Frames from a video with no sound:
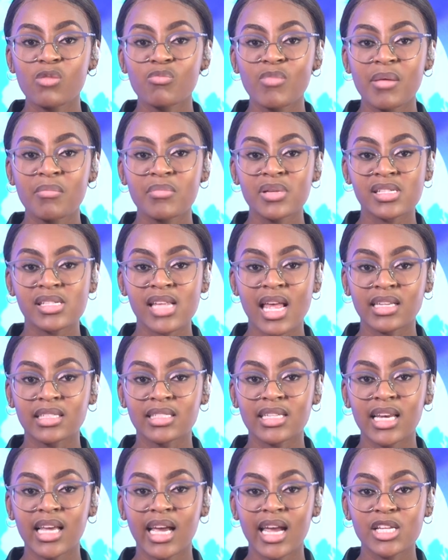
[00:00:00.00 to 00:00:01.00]
Members
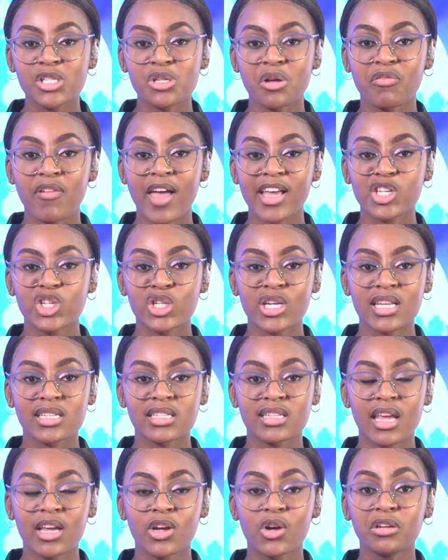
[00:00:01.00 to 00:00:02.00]
and delegates of
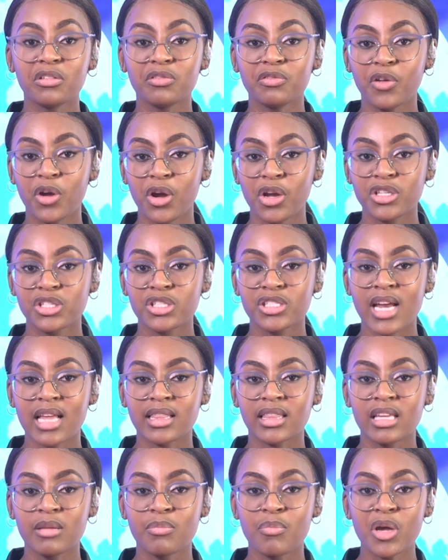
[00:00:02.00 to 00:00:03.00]
Actionsa’s converged
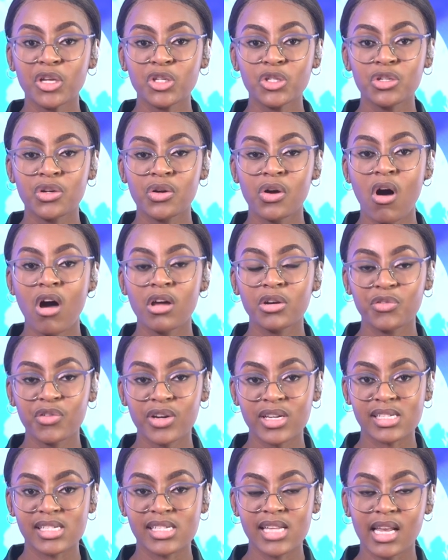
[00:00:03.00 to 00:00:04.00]
at the Birchwood
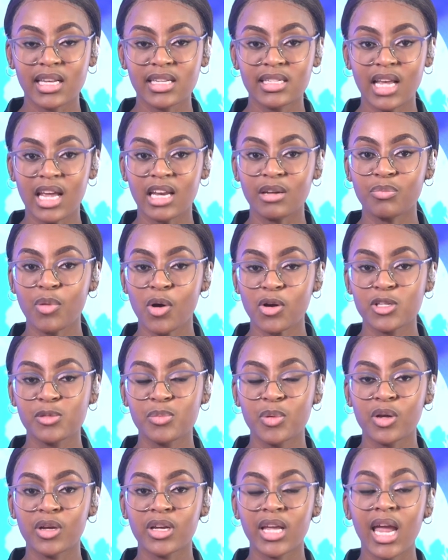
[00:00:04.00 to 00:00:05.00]
Conference Centre in
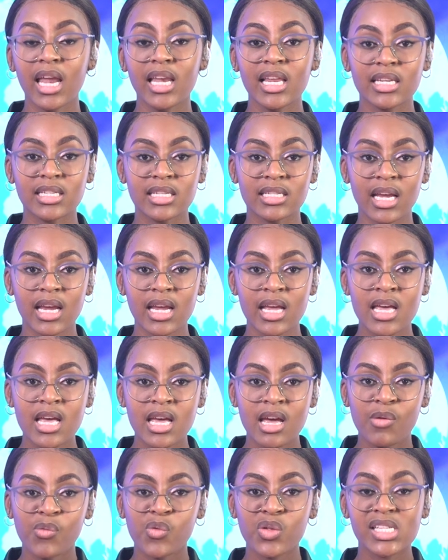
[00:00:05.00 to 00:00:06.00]
Boksburg earlier today
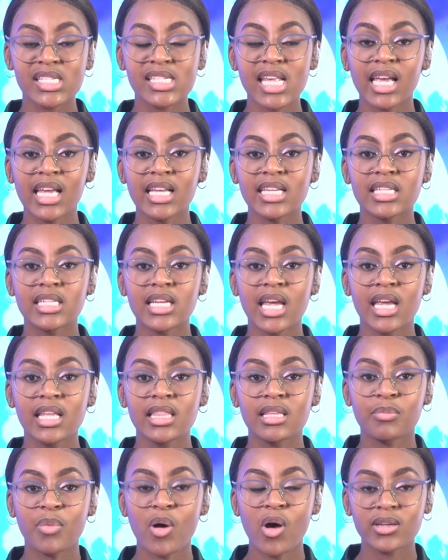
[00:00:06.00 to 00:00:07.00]
for the second day,
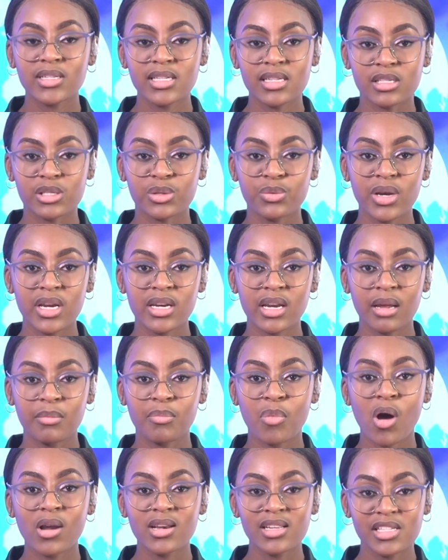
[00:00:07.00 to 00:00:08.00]
the party's three-day
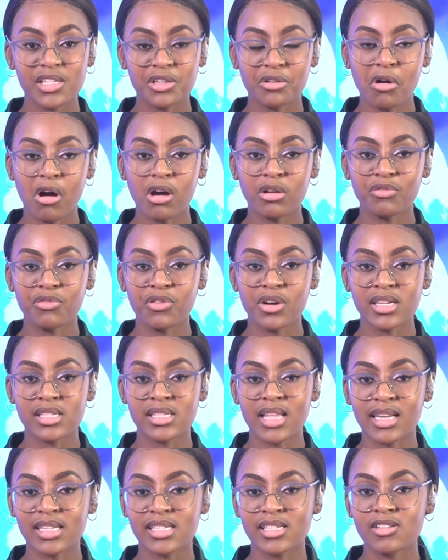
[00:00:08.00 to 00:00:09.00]
policy conference
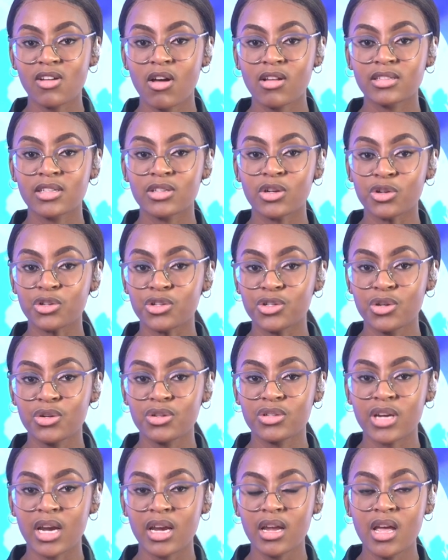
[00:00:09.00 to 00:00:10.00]
that started on
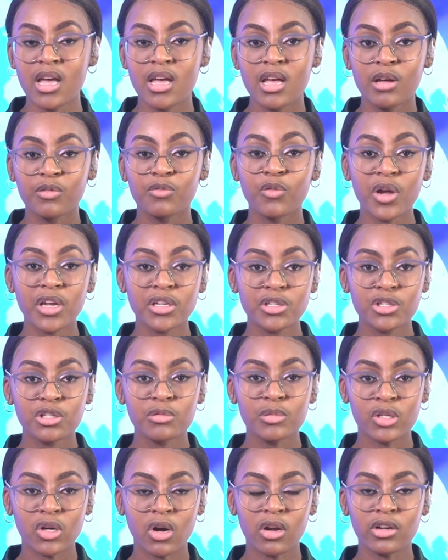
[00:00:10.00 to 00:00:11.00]
Tuesday for it
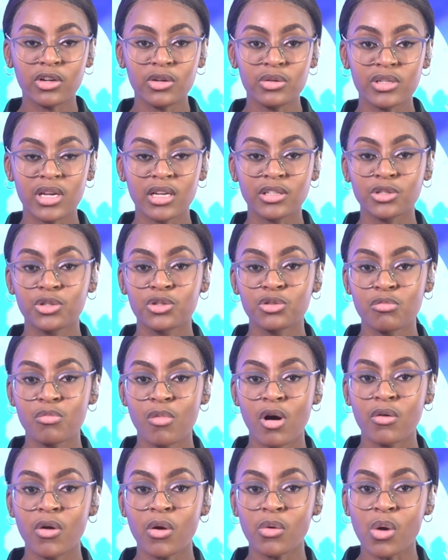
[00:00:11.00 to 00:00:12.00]
to be concluded
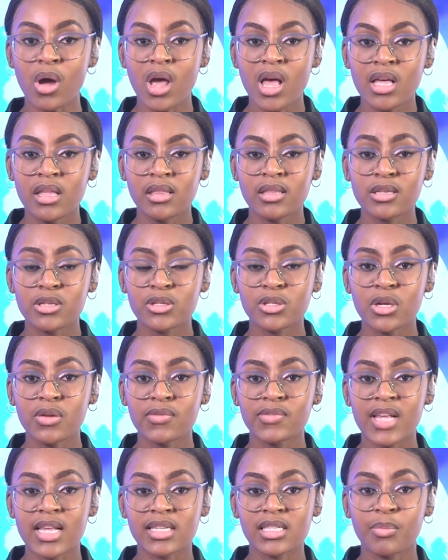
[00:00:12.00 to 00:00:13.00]
tomorrow. This
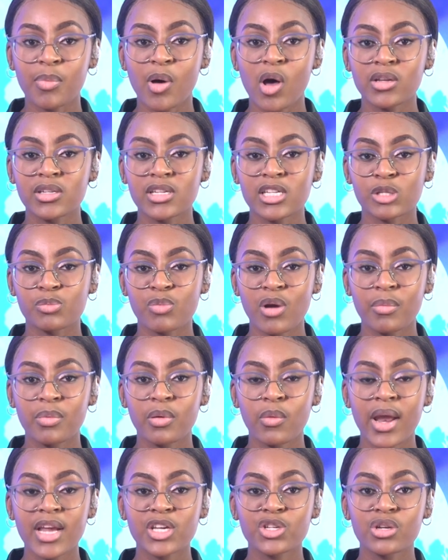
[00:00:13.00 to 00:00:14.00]
serves as the party's
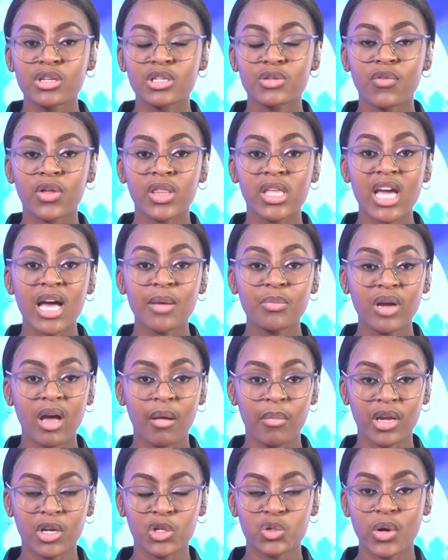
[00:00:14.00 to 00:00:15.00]
preparations for the
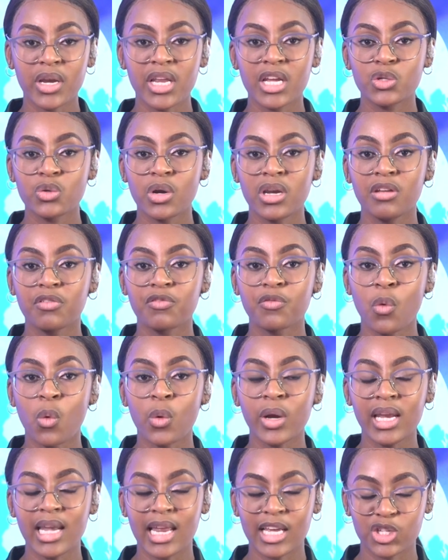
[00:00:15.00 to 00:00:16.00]
upcoming
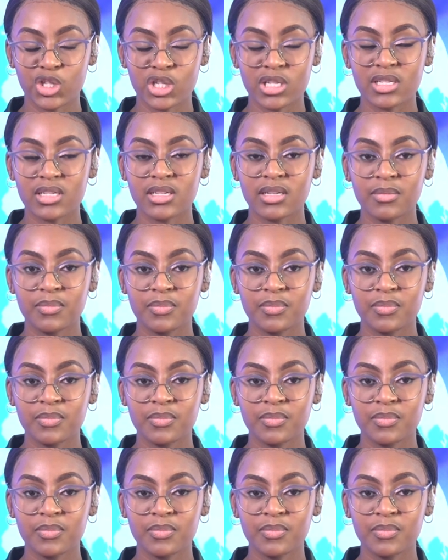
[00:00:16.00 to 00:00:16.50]
2024 elections.